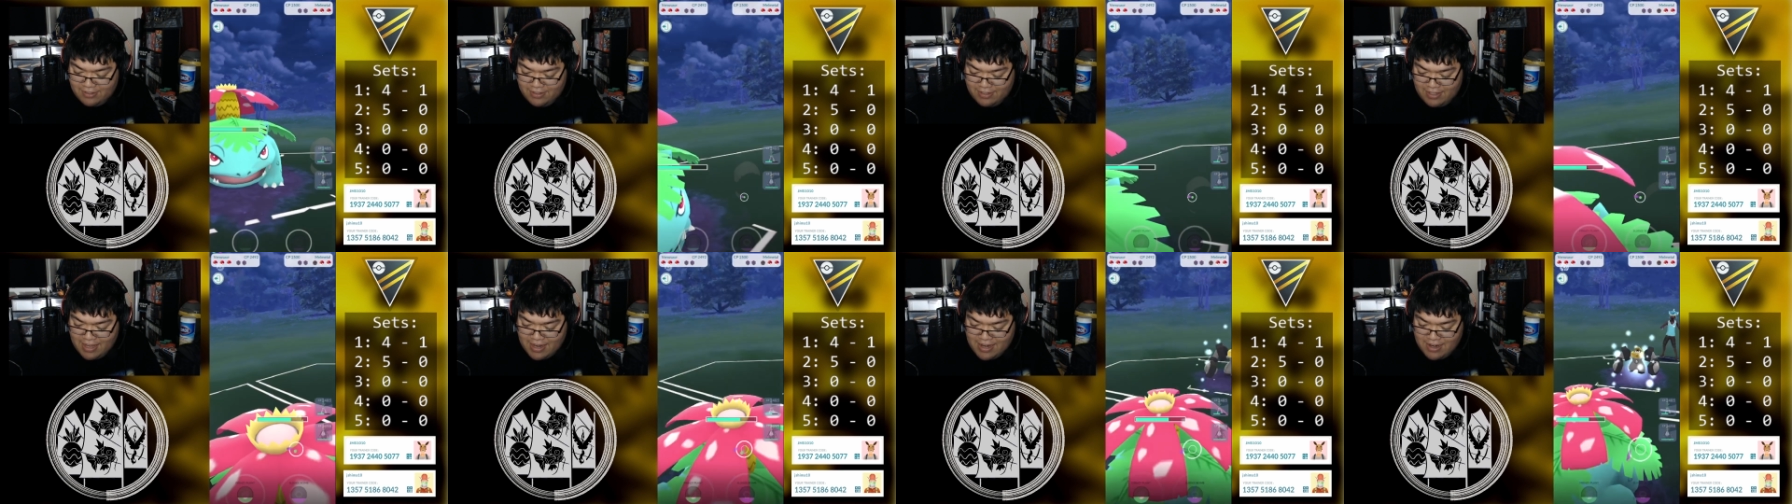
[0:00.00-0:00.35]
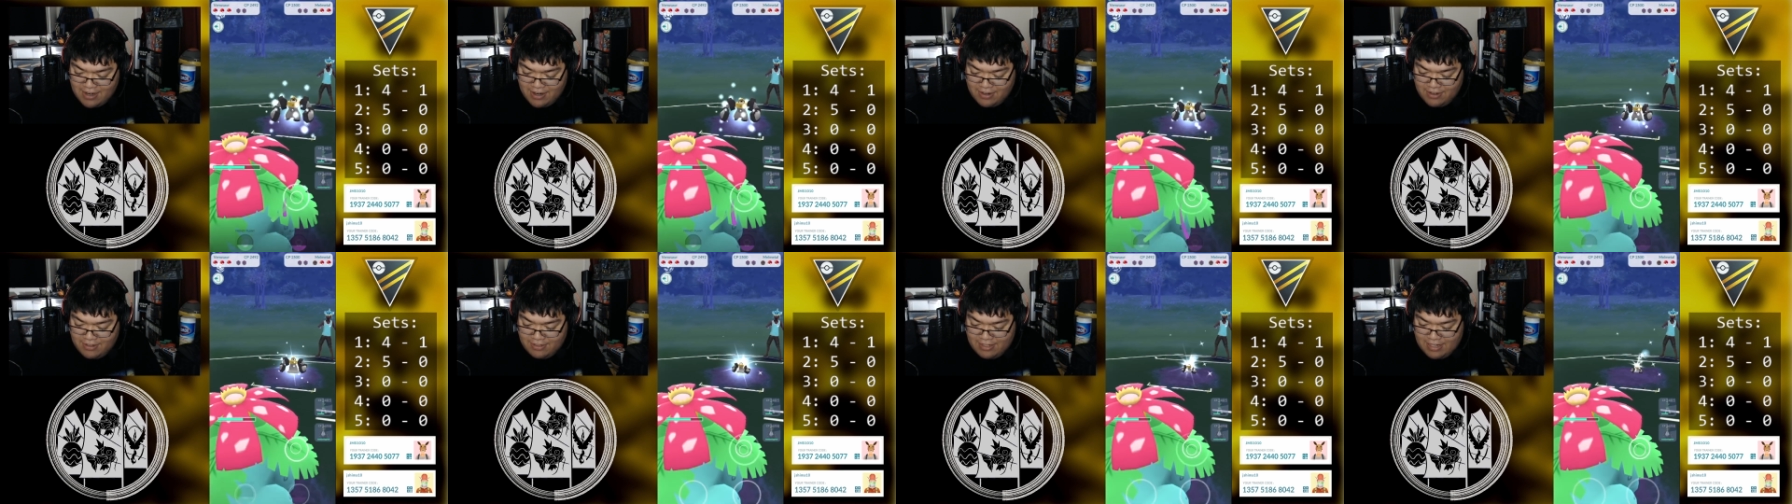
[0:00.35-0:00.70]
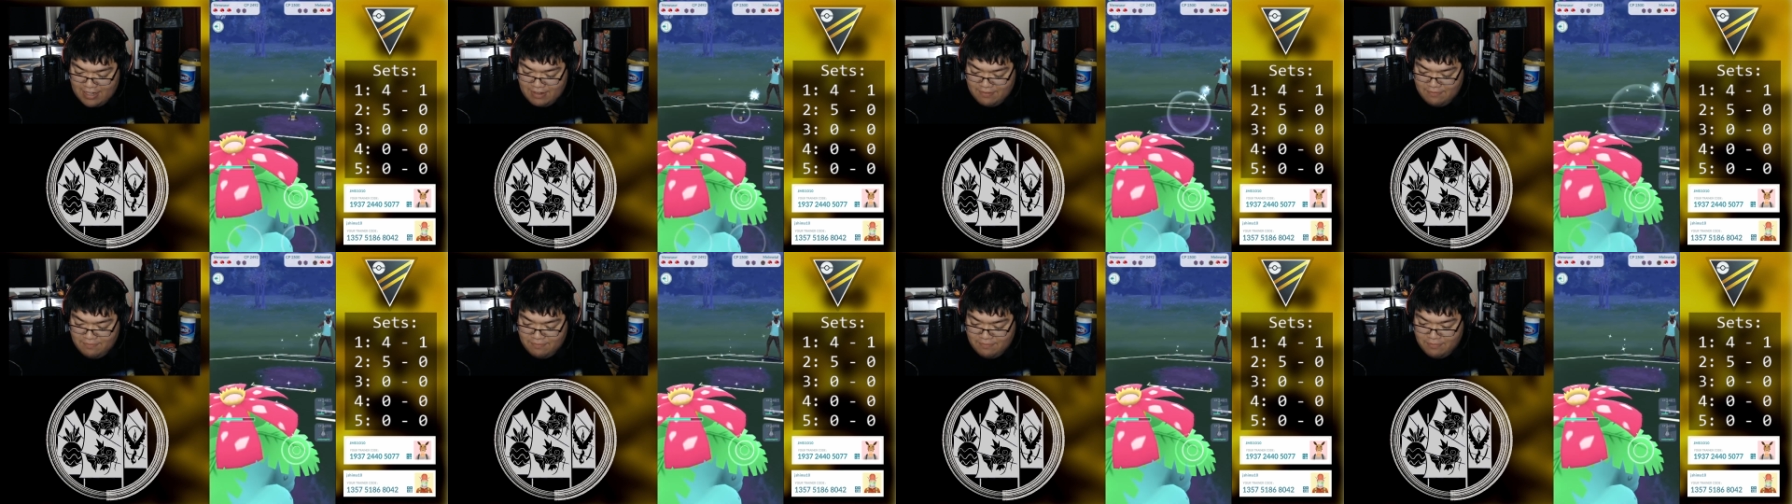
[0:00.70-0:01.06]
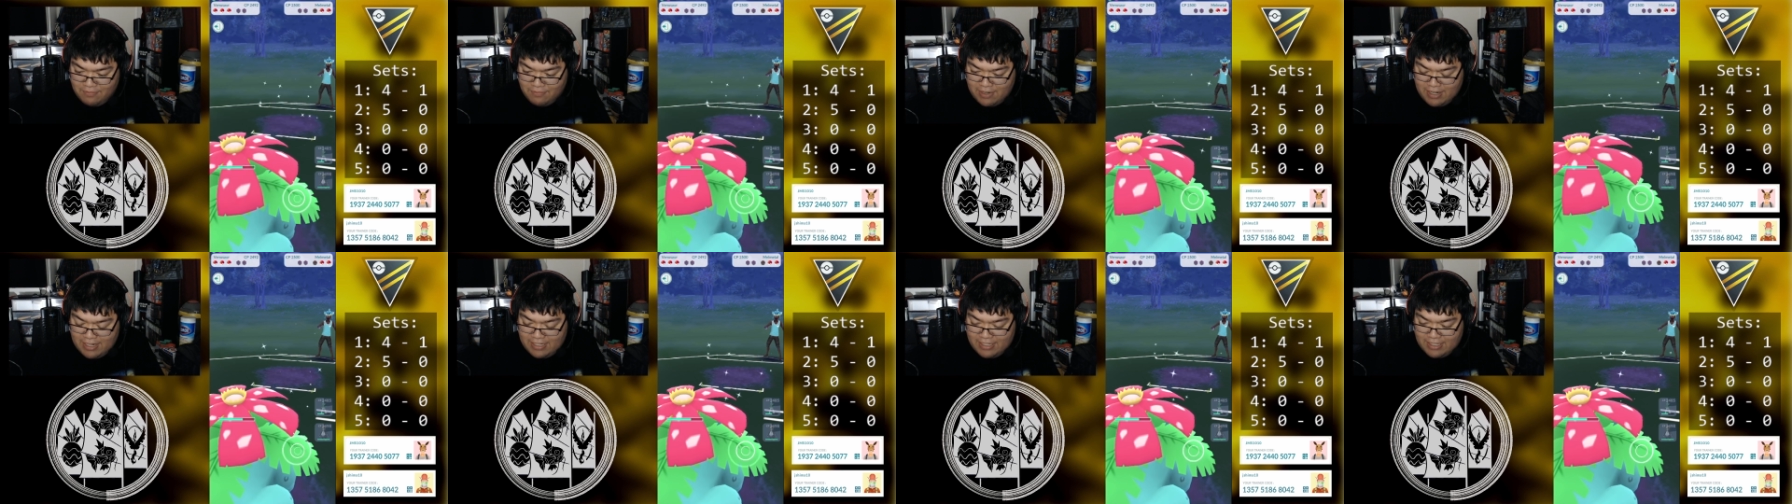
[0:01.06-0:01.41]
they know I'm
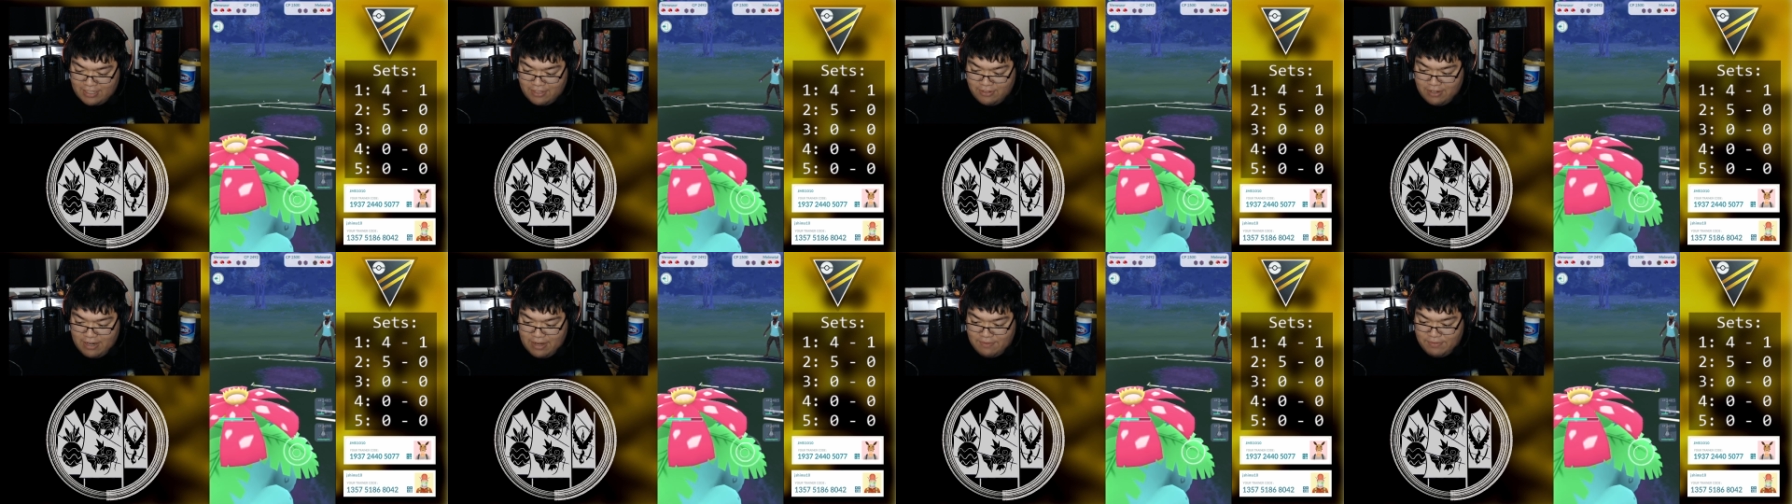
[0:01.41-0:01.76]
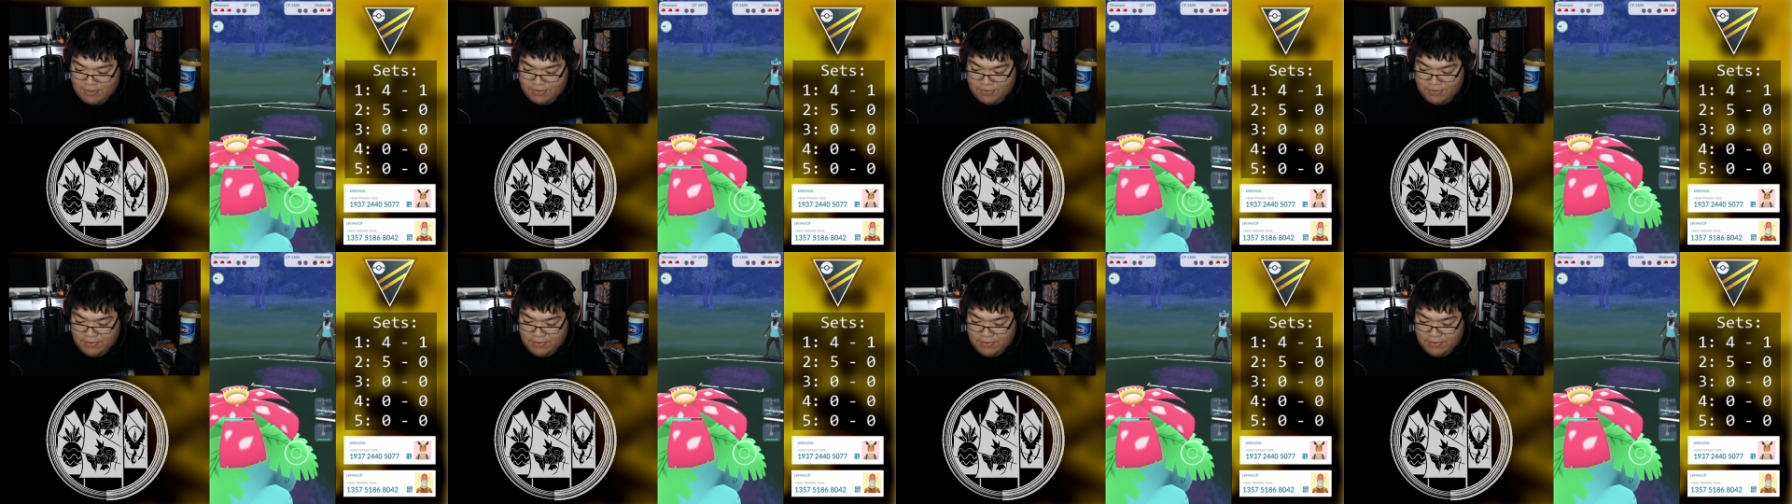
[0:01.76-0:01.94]
well equipped for